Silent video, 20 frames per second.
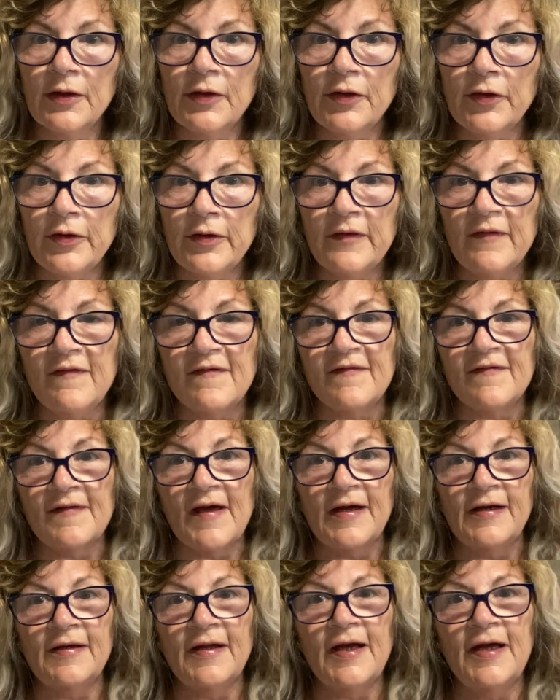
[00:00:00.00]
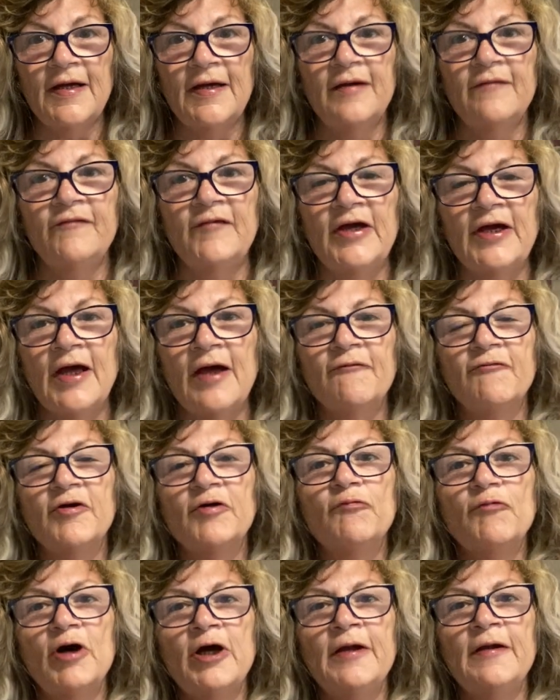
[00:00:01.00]
Good Sunday evening,
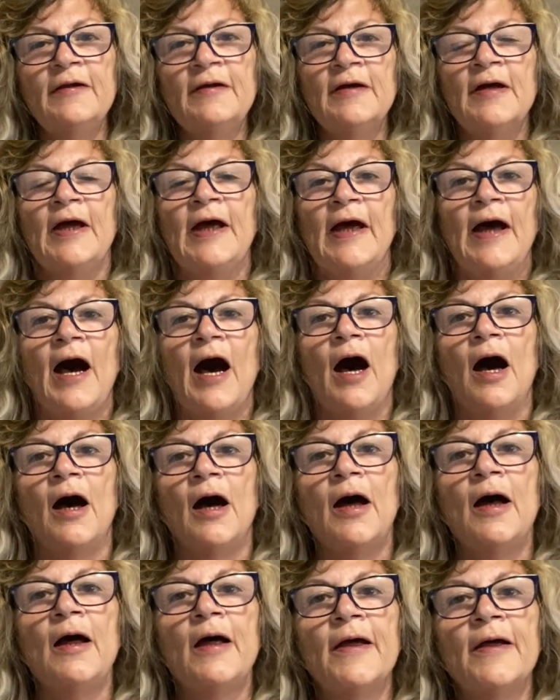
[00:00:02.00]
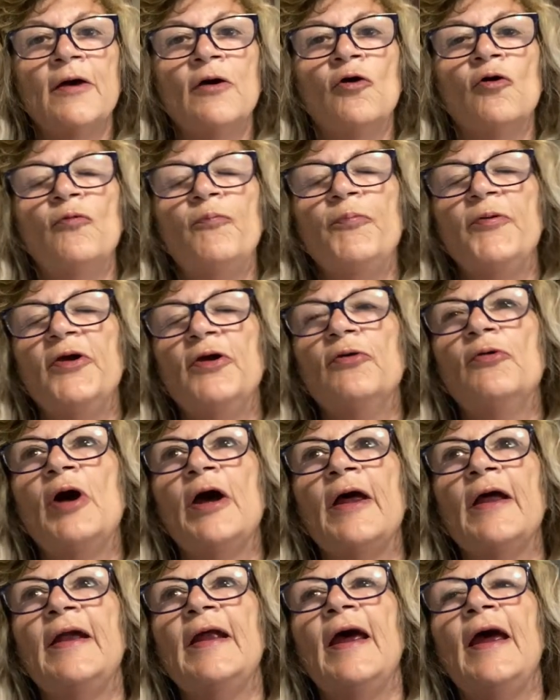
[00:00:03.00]
everyone. I hope you
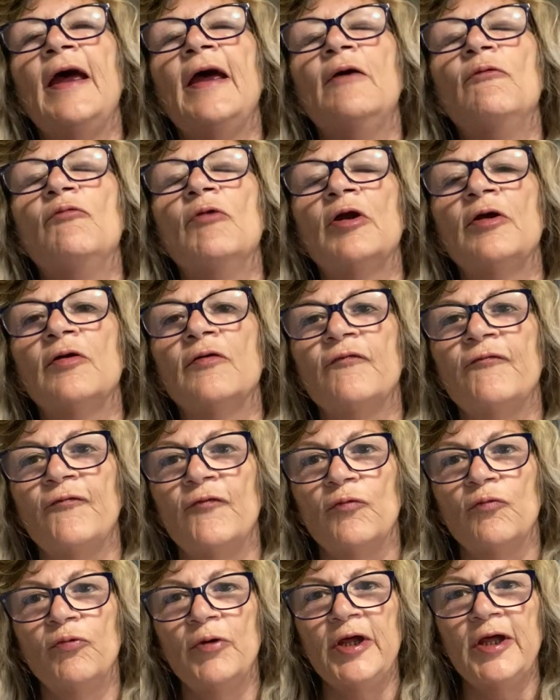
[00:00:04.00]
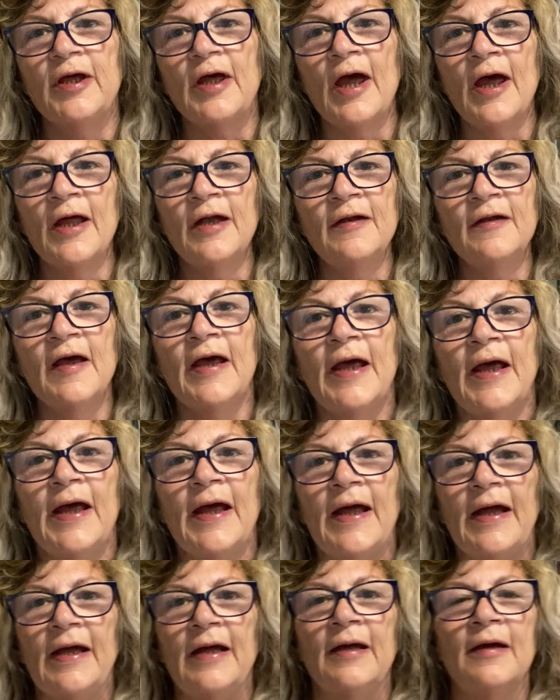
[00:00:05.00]
had a wonderful weekend.
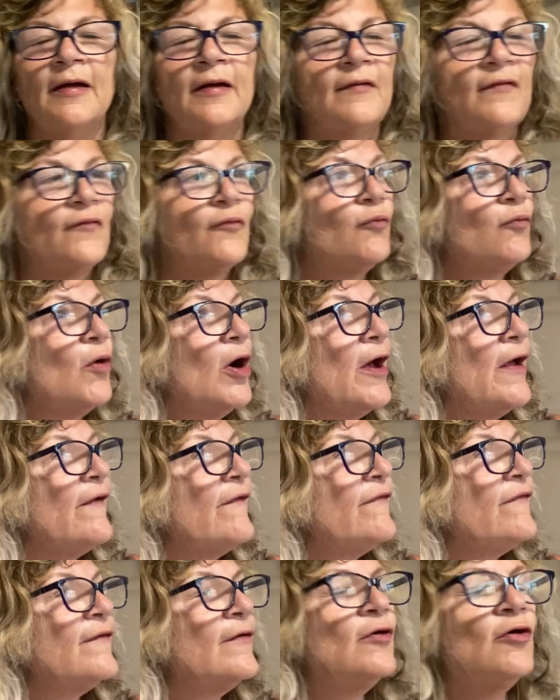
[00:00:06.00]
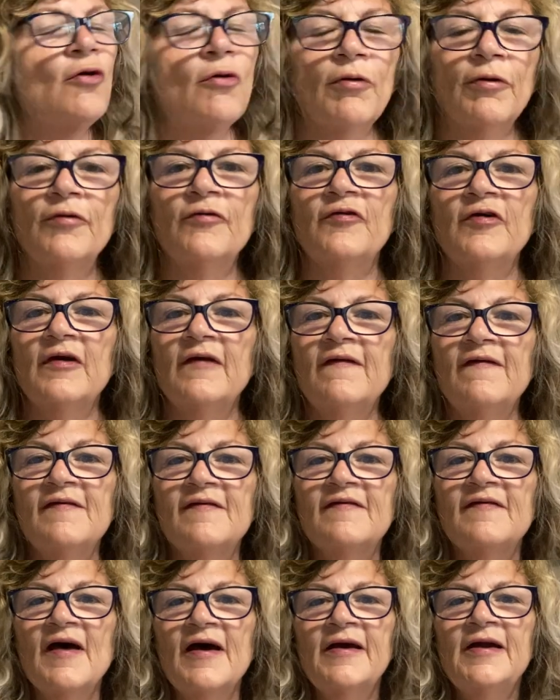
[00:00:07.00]
It was gorgeous,
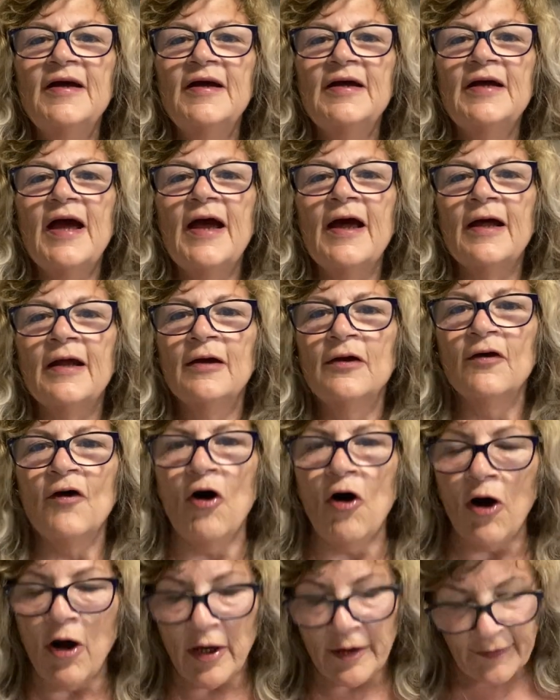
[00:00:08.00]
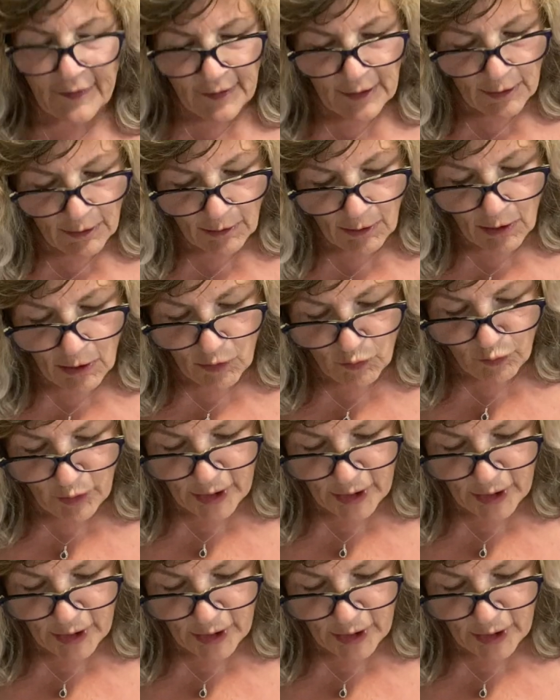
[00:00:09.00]
sunny, and hot here all